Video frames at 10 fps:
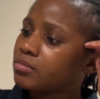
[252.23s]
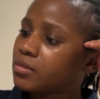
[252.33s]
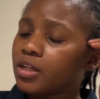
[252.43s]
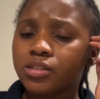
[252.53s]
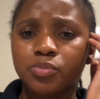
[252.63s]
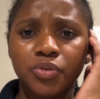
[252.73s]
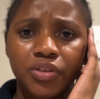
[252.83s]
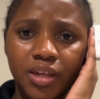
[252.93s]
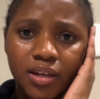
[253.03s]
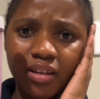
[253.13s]
a
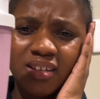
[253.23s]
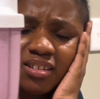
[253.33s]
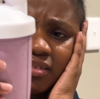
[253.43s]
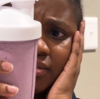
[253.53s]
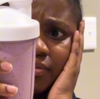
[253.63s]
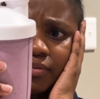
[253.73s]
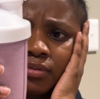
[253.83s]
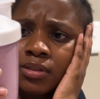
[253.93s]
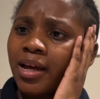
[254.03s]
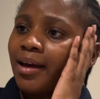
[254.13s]
smoothie.
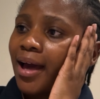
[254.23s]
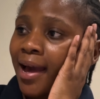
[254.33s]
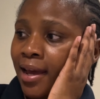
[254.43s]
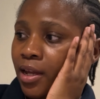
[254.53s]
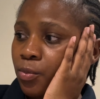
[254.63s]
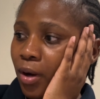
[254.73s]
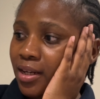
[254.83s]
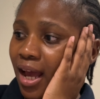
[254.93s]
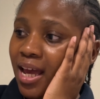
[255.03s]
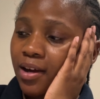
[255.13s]
I had
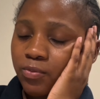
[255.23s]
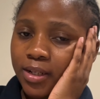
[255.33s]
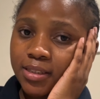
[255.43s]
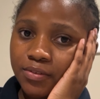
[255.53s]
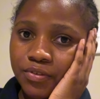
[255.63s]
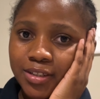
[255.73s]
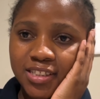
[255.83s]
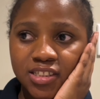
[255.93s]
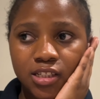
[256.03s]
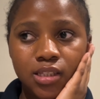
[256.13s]
one, I have one in the fridge,
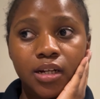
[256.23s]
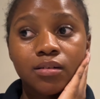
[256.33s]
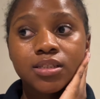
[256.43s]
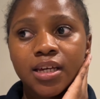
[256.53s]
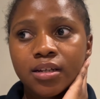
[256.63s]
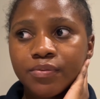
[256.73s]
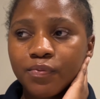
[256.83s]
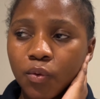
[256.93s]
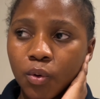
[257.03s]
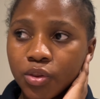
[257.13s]
it's just that I'll take it
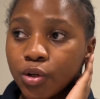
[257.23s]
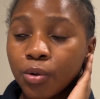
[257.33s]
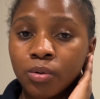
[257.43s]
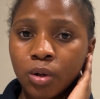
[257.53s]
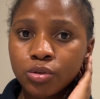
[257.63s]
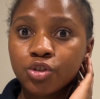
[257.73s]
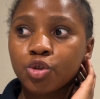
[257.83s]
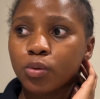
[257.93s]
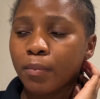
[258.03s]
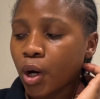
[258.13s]
for the road
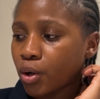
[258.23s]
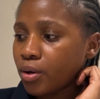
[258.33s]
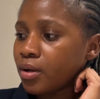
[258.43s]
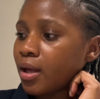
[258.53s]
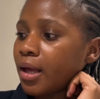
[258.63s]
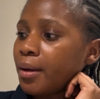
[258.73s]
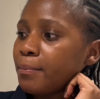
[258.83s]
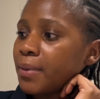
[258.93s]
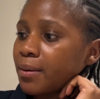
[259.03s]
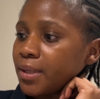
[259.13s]
tomorrow.
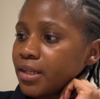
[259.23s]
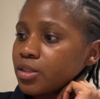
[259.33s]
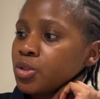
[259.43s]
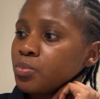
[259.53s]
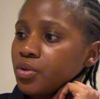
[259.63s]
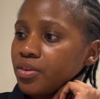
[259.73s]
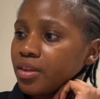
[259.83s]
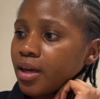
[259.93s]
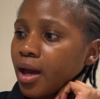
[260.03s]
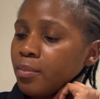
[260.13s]
But I made a
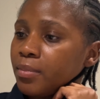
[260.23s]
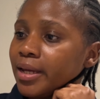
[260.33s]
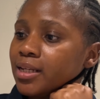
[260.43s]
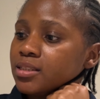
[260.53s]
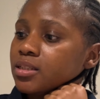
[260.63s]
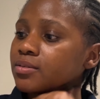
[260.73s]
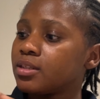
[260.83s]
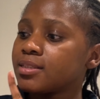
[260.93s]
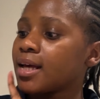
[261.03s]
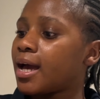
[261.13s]
smoothie, I made,
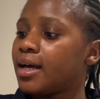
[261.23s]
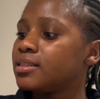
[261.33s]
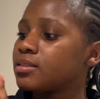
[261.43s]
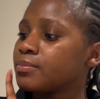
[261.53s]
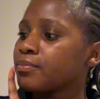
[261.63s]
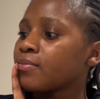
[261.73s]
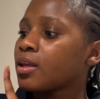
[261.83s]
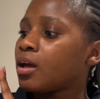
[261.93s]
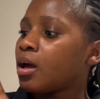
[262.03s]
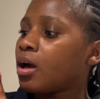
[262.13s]
this has
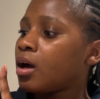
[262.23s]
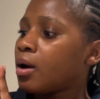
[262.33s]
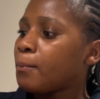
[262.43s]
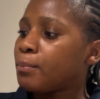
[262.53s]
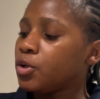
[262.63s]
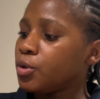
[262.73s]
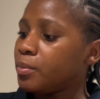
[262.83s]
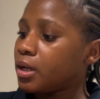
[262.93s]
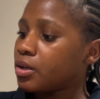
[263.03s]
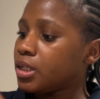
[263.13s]

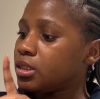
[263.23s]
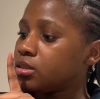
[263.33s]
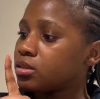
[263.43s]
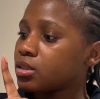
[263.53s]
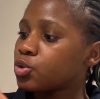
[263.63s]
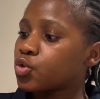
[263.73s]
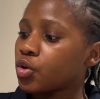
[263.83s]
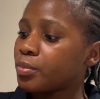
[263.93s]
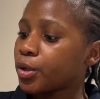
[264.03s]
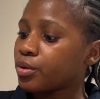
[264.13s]
blueberries,
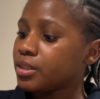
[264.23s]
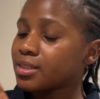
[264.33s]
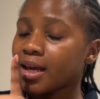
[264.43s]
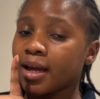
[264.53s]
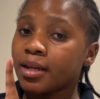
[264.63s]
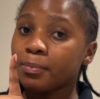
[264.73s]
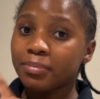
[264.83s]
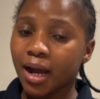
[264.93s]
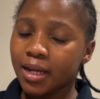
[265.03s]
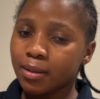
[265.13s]
strawberries, and
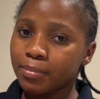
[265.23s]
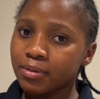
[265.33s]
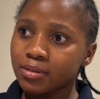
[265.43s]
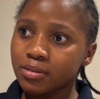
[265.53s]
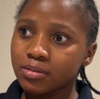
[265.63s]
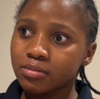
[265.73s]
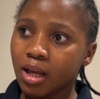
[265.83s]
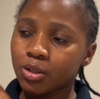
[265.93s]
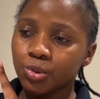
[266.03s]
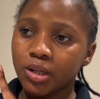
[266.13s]
pineapple,
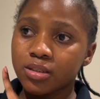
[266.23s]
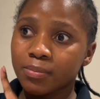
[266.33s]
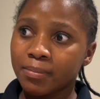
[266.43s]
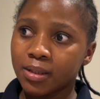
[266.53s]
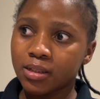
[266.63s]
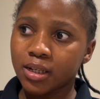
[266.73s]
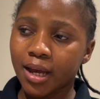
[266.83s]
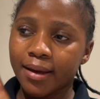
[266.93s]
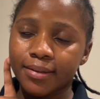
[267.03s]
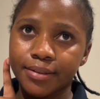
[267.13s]
as well as milk
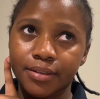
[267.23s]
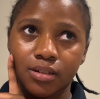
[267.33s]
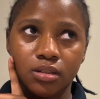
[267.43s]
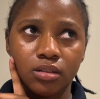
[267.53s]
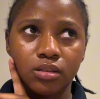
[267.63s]
and